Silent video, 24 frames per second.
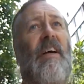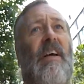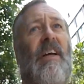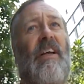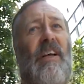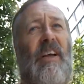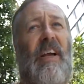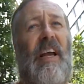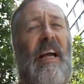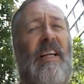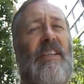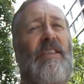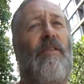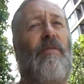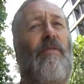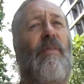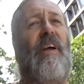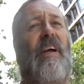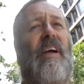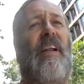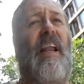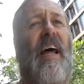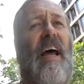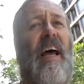you get to
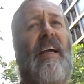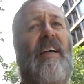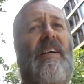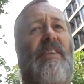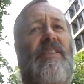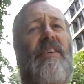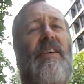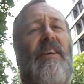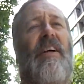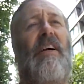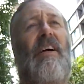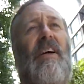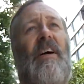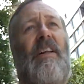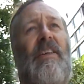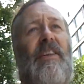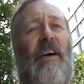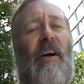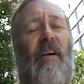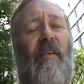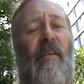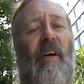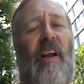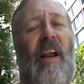realise
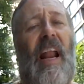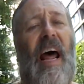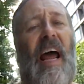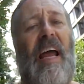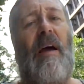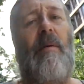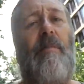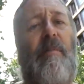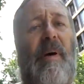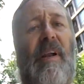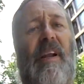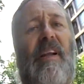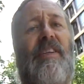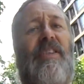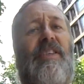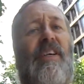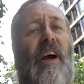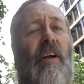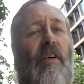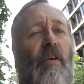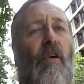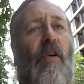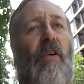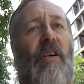that a reliability
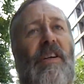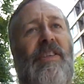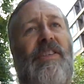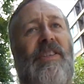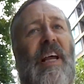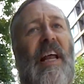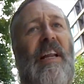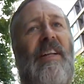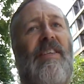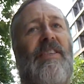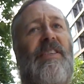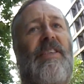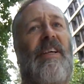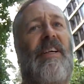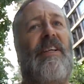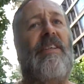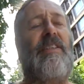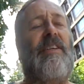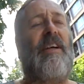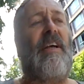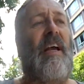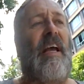on all the senses,